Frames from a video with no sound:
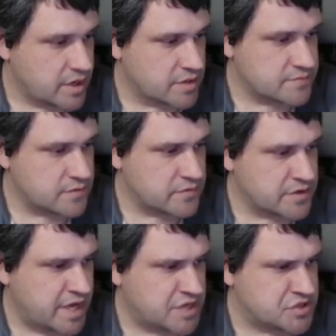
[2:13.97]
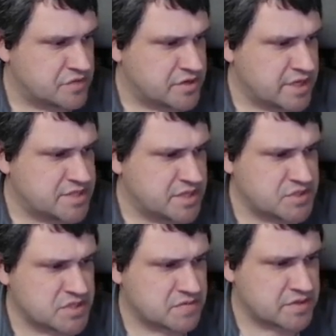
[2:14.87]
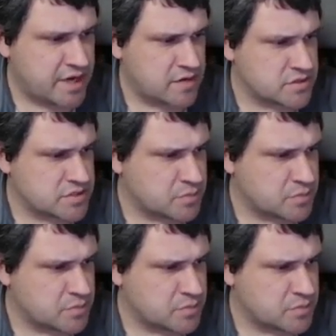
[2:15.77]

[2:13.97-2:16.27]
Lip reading: Character verification. If you need details from the player